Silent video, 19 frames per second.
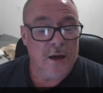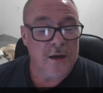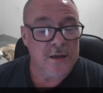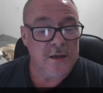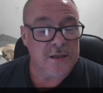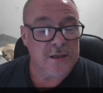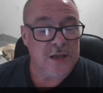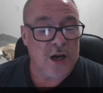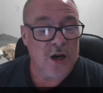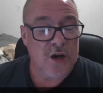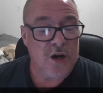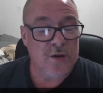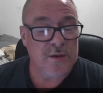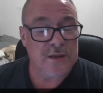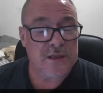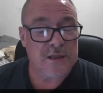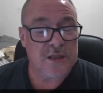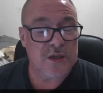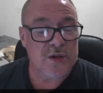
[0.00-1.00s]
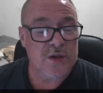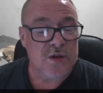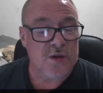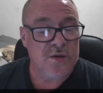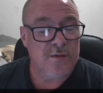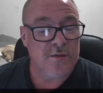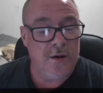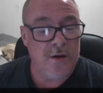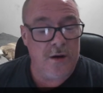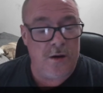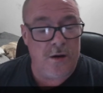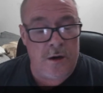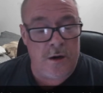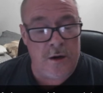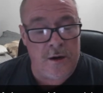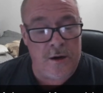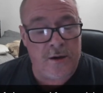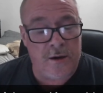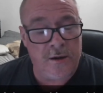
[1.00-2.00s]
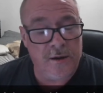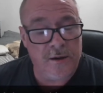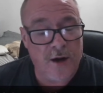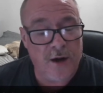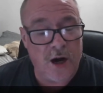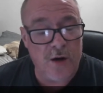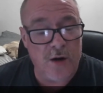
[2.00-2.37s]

So soon, I